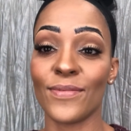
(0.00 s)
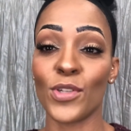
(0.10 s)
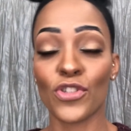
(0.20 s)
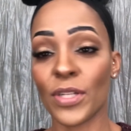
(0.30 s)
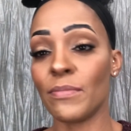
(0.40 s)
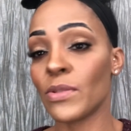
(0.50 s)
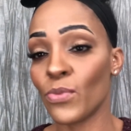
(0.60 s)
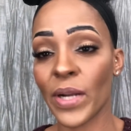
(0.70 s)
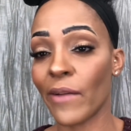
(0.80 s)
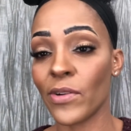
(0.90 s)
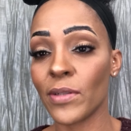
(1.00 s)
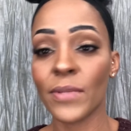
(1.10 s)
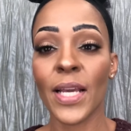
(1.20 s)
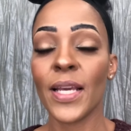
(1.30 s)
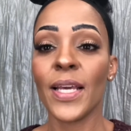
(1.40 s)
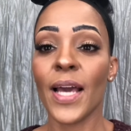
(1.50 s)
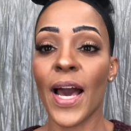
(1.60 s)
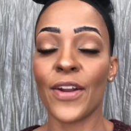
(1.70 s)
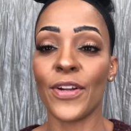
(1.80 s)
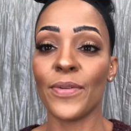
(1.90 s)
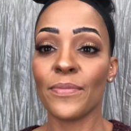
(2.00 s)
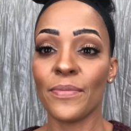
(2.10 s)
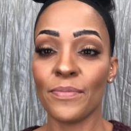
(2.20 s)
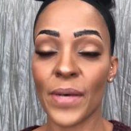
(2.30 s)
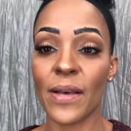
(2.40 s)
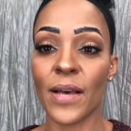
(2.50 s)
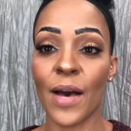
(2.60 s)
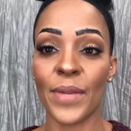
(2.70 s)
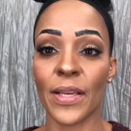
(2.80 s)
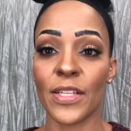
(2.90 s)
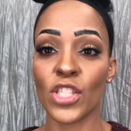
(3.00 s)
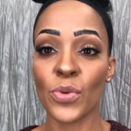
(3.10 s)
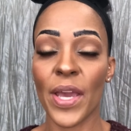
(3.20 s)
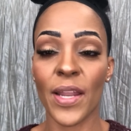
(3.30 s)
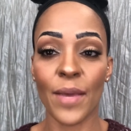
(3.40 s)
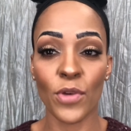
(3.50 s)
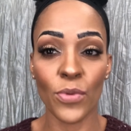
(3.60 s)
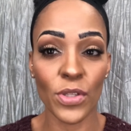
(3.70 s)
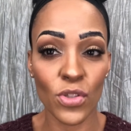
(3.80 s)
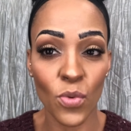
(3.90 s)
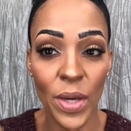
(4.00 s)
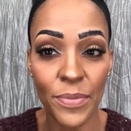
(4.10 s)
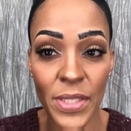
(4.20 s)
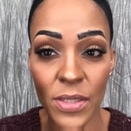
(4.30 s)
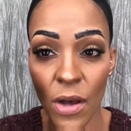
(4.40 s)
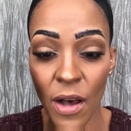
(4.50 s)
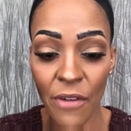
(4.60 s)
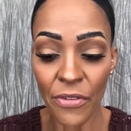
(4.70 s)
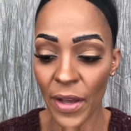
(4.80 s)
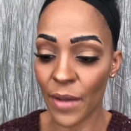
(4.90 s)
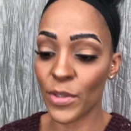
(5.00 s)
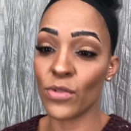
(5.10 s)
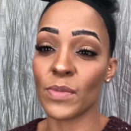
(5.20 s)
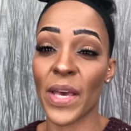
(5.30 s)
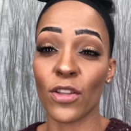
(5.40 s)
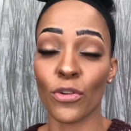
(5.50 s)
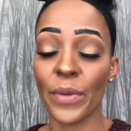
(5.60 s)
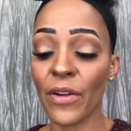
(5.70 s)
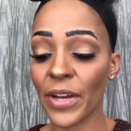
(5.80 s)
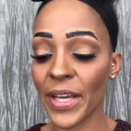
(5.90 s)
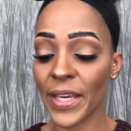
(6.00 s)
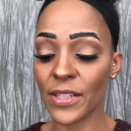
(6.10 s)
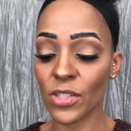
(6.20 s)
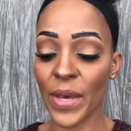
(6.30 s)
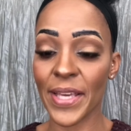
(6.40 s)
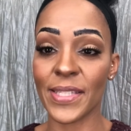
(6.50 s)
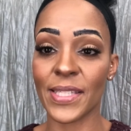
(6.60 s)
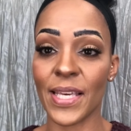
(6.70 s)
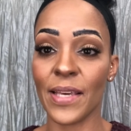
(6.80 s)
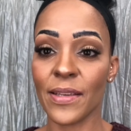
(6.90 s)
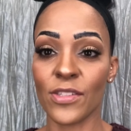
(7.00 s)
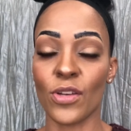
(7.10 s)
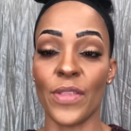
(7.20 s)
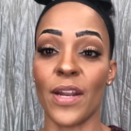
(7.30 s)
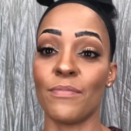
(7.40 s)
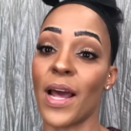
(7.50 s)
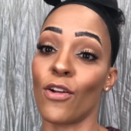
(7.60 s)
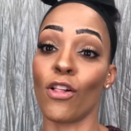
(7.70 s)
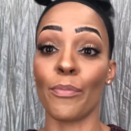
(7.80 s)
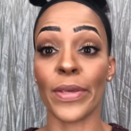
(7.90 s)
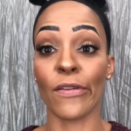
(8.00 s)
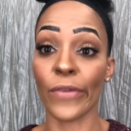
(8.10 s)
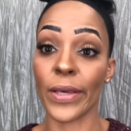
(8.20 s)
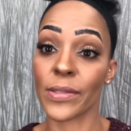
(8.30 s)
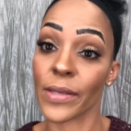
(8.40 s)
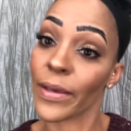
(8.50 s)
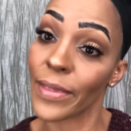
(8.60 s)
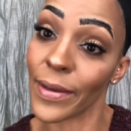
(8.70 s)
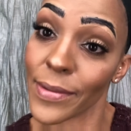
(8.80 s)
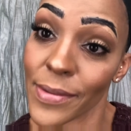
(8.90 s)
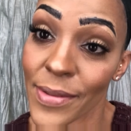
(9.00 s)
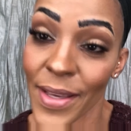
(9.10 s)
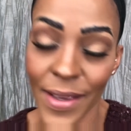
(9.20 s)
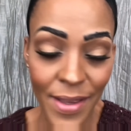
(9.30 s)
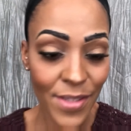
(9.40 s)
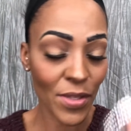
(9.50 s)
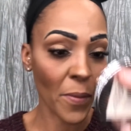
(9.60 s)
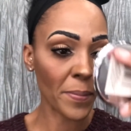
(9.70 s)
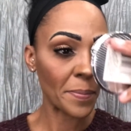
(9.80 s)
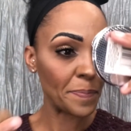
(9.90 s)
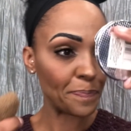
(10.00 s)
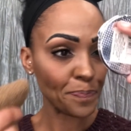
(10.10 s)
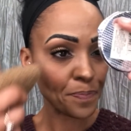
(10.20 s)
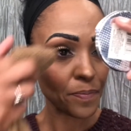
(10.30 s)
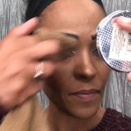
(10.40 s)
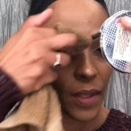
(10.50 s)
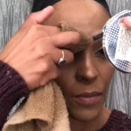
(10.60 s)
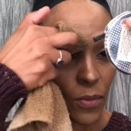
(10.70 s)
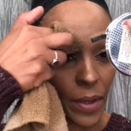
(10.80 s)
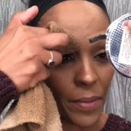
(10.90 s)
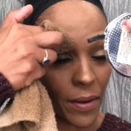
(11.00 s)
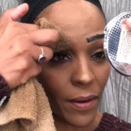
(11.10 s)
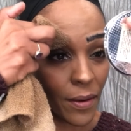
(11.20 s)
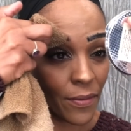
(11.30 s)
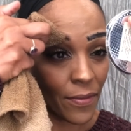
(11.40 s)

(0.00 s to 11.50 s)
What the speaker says: or trimmed, whatever. I don't know, but I'm gonna get into it and I'm going to wipe this off. I'm gonna use my little mirror again so I can see, so that I'm not all up in your face like this. So I'm gonna wipe it off.